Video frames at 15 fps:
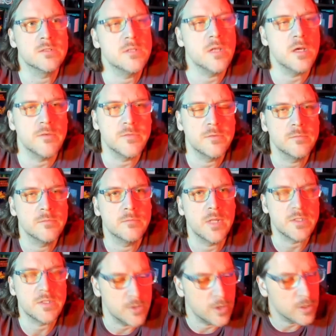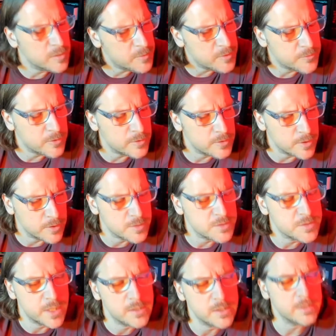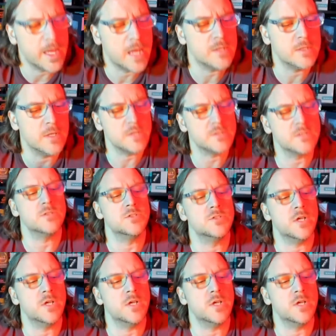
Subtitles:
stuff? That's an argument for. Do you understand that doesn't